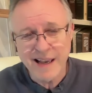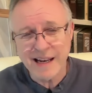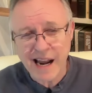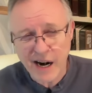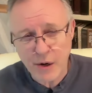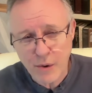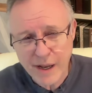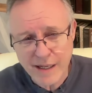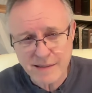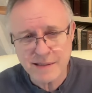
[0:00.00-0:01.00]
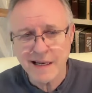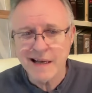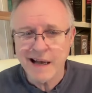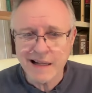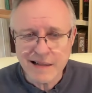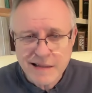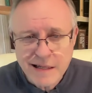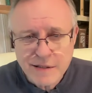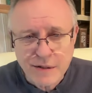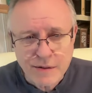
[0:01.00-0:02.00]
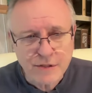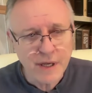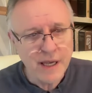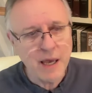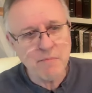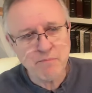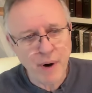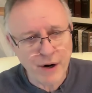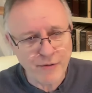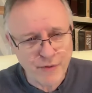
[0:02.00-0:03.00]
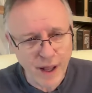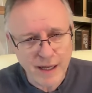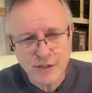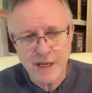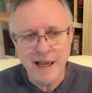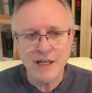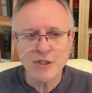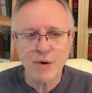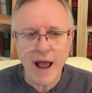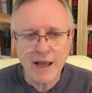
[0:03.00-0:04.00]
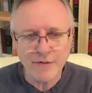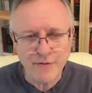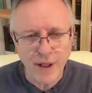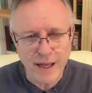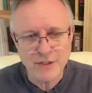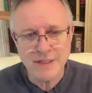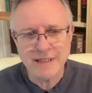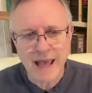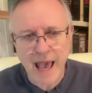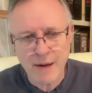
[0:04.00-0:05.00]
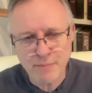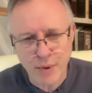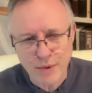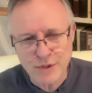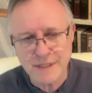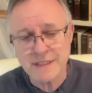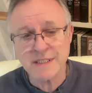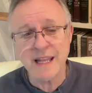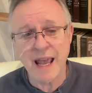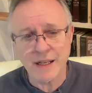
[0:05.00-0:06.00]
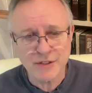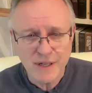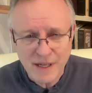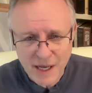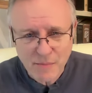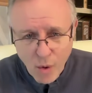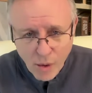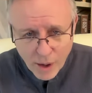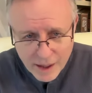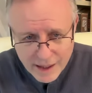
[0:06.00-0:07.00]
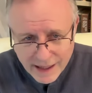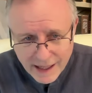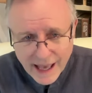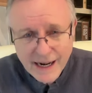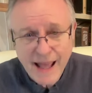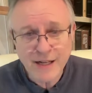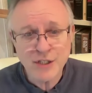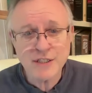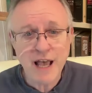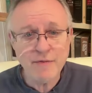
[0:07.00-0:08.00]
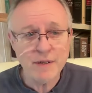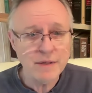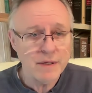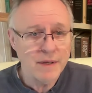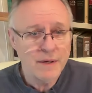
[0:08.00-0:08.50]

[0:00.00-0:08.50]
and arrowheads and lizards and butterflies and dragonflies and tadpoles and snakes and more. And at age 7,